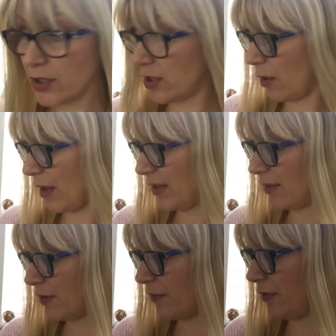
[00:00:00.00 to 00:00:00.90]
So I
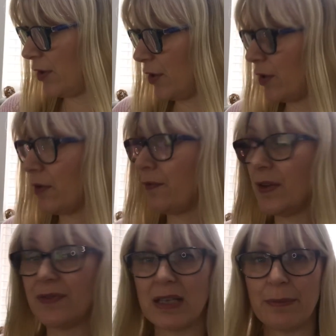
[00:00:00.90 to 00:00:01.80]
think for
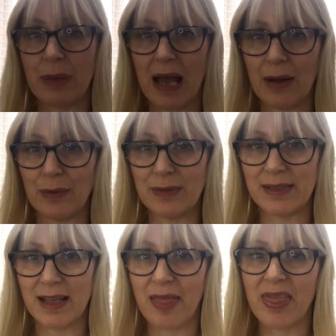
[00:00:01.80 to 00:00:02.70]
£15
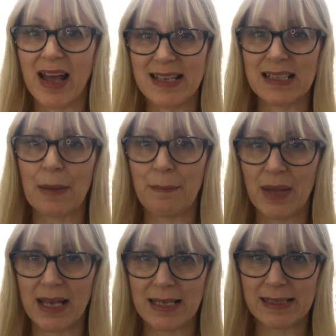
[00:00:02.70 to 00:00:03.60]
that is an
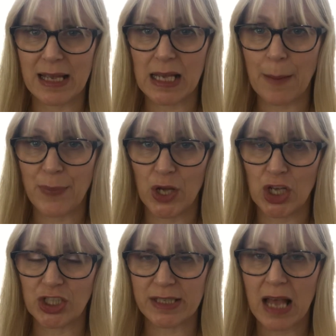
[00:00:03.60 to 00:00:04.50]
amazing
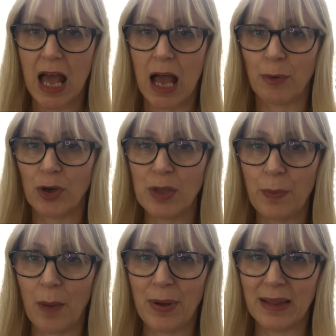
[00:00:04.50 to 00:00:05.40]
purchase. I'm going to
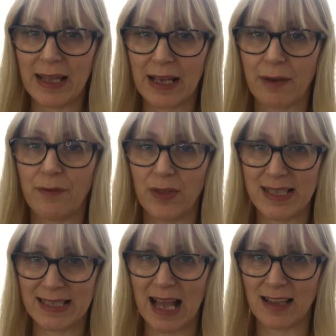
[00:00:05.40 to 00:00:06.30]
pop a link for
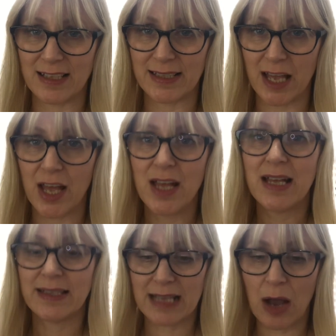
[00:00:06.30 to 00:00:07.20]
this calendar
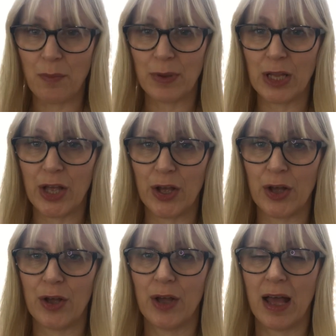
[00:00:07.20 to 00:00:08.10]
down
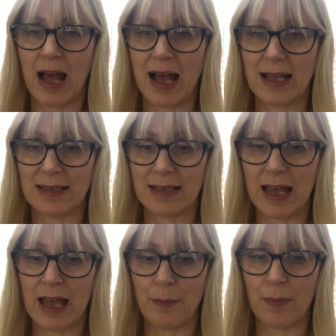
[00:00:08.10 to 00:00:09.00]
below and
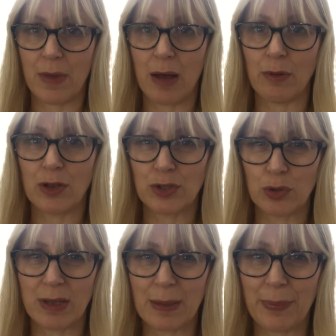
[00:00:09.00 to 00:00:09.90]
um, I will also
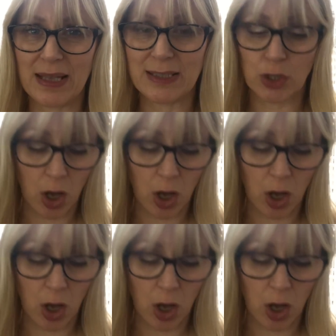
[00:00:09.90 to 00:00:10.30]
do it in a pinned